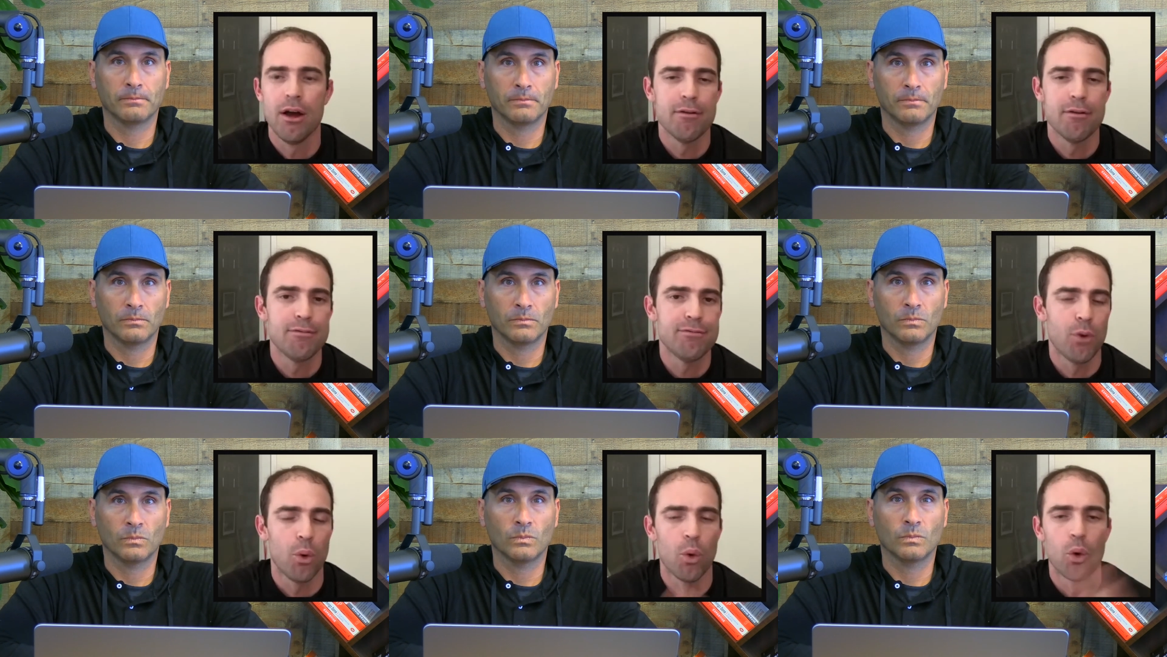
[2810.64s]

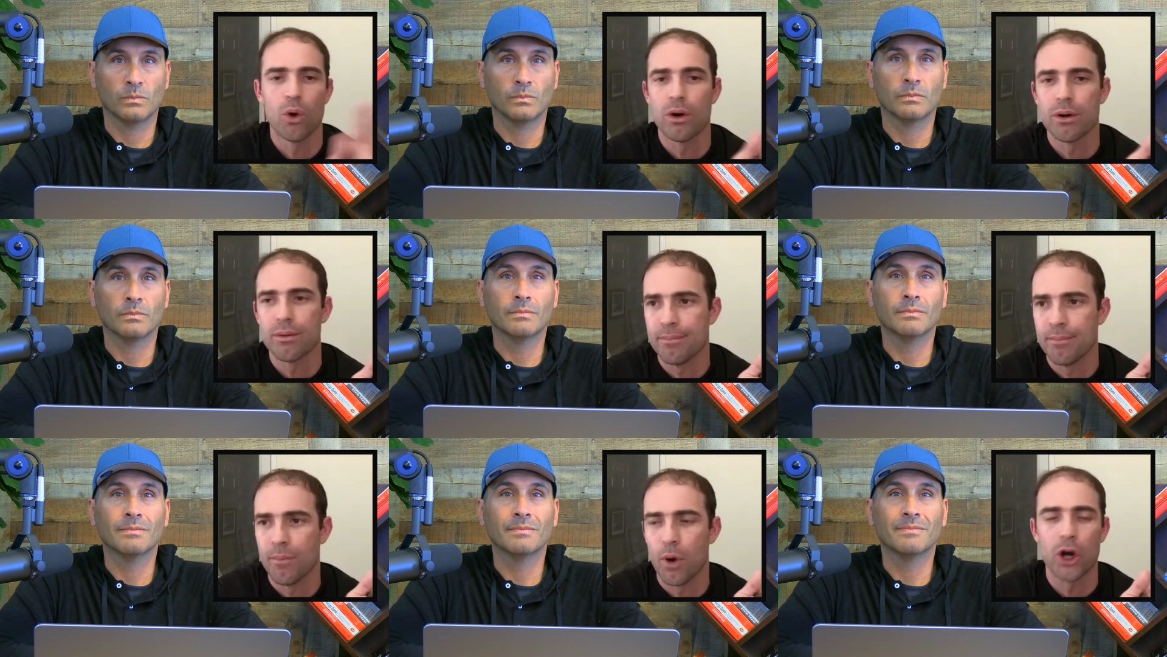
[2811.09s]

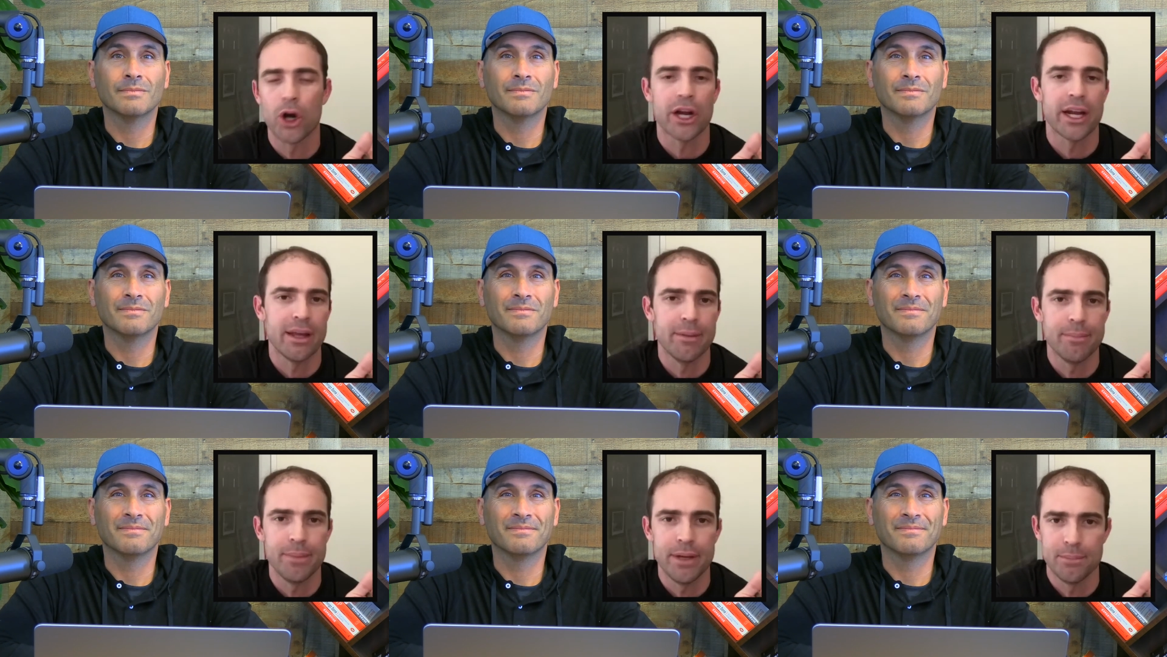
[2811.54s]
Speaker 1: four
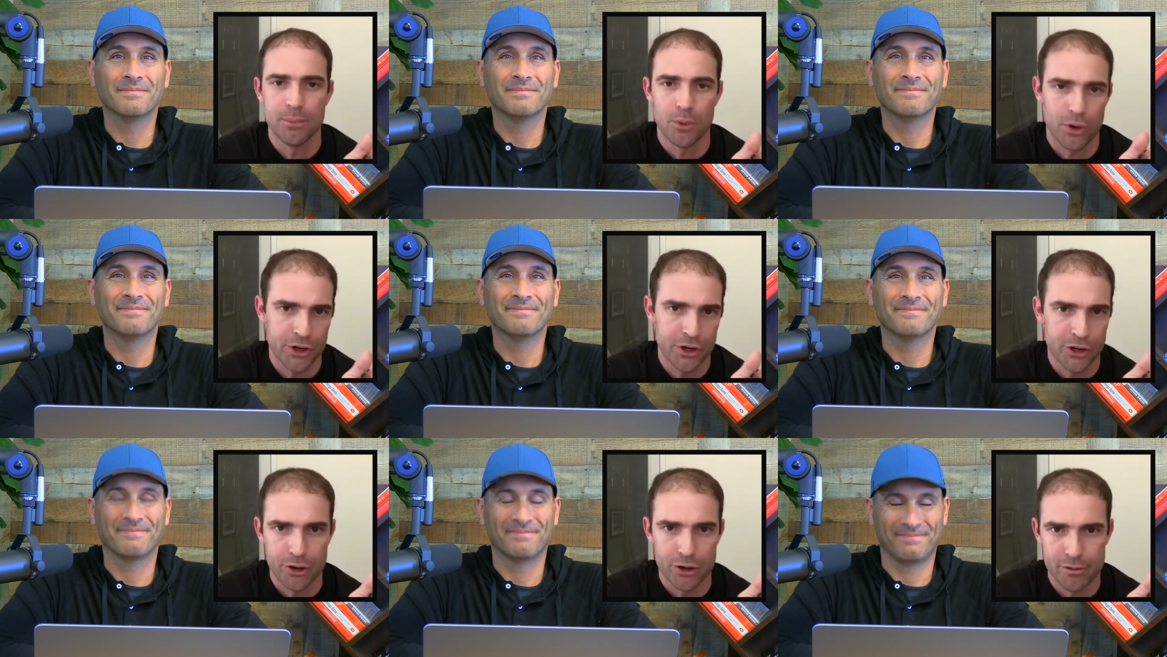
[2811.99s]
marketing people
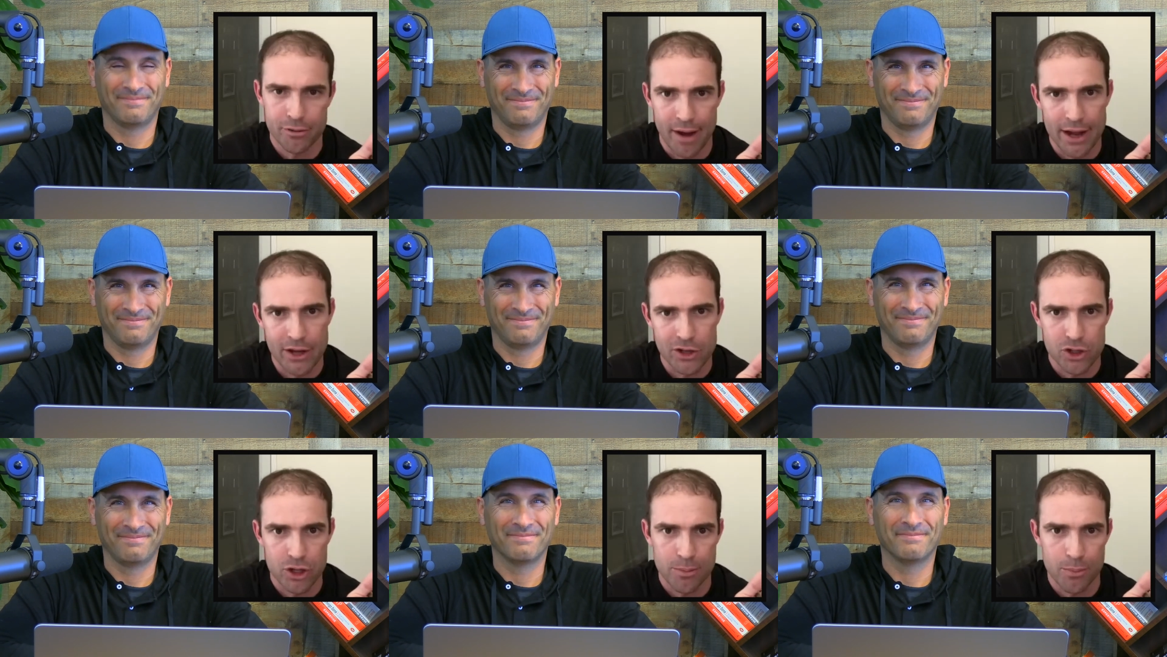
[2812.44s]
on your
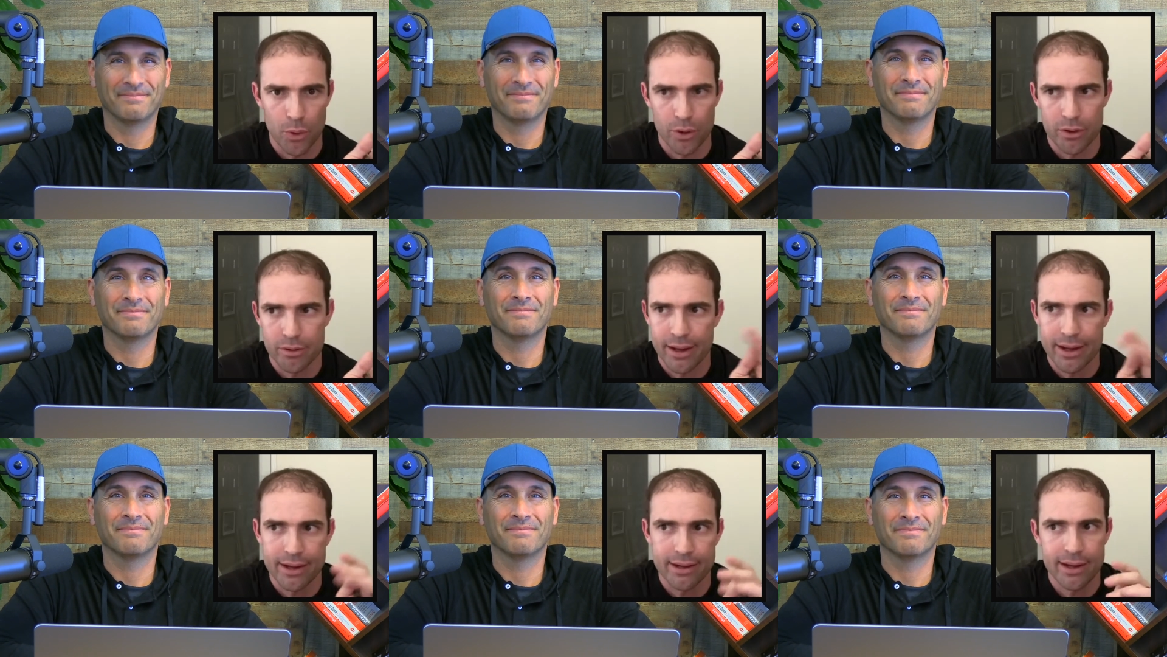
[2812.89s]
advisory board
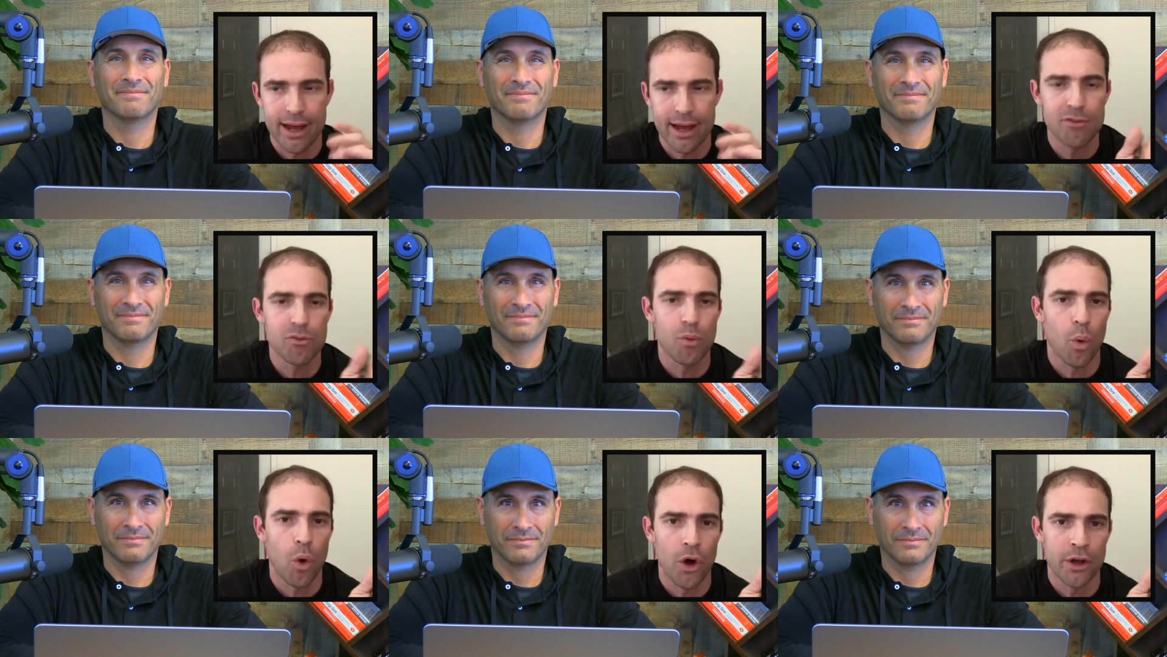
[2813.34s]
like
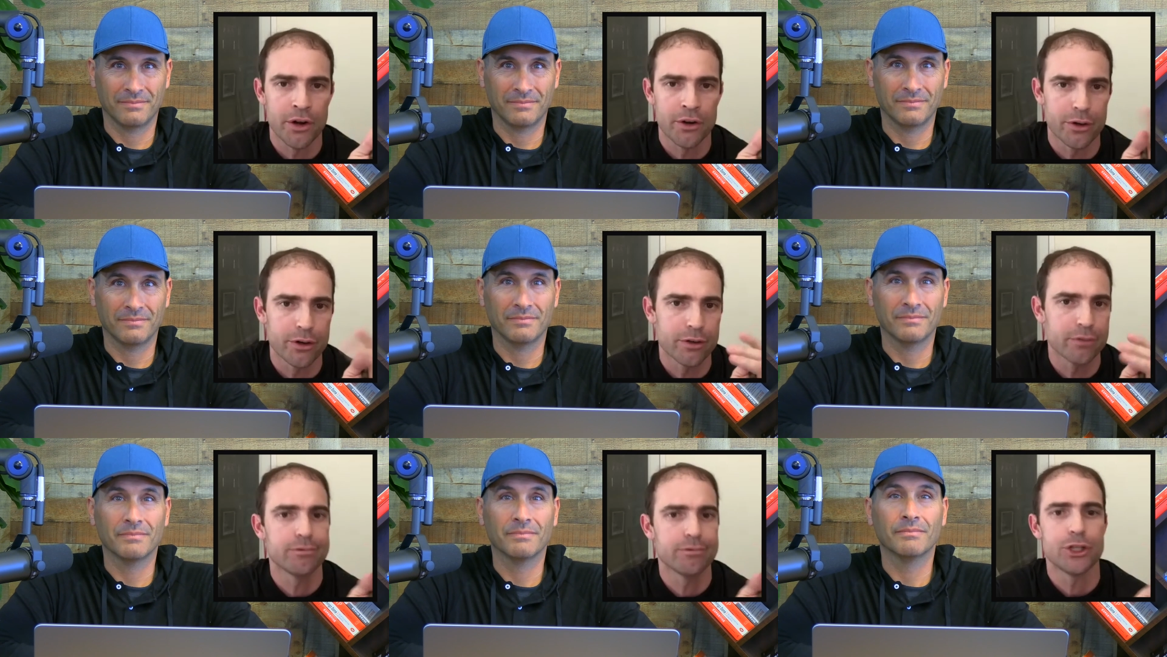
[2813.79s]
have one
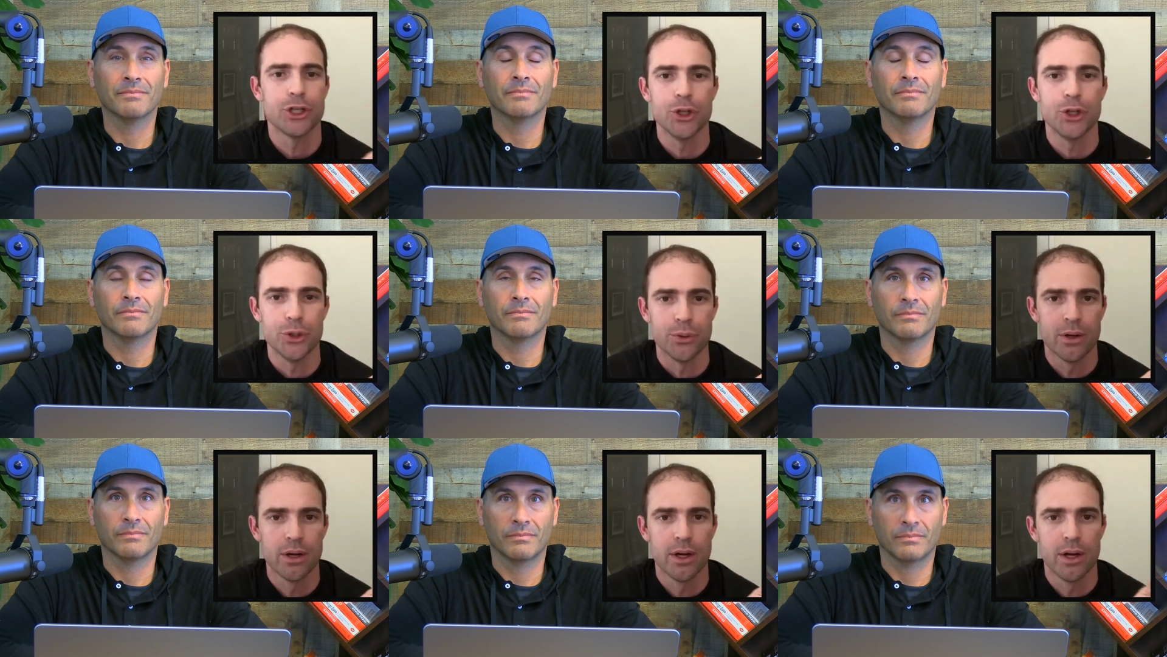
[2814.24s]
or
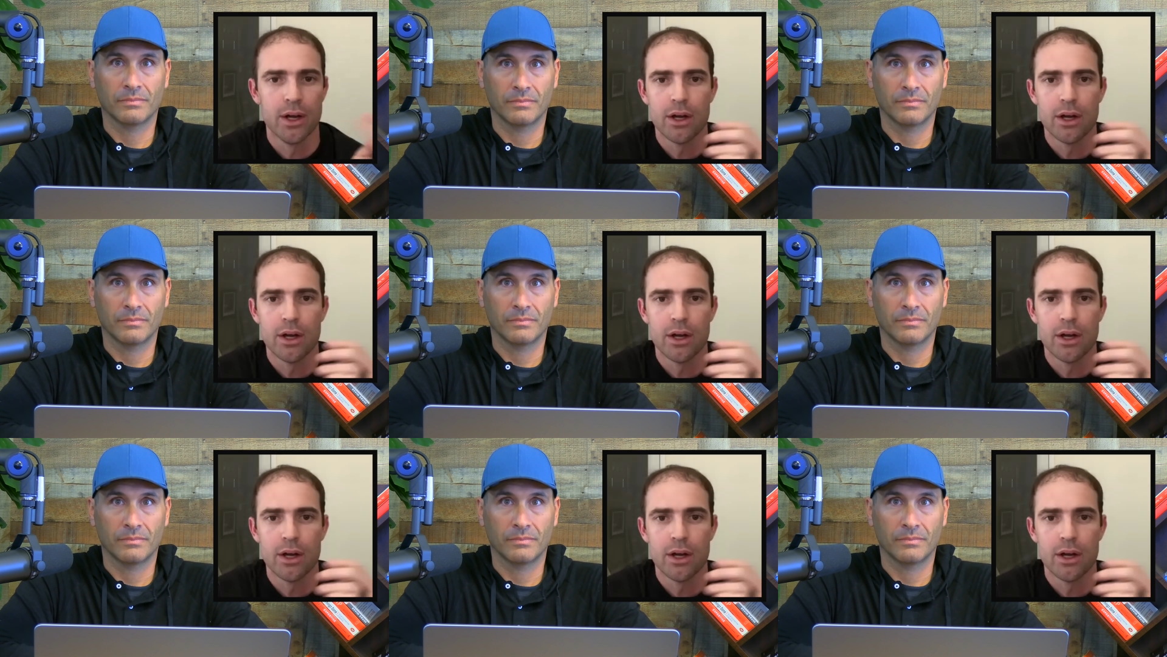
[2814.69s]
two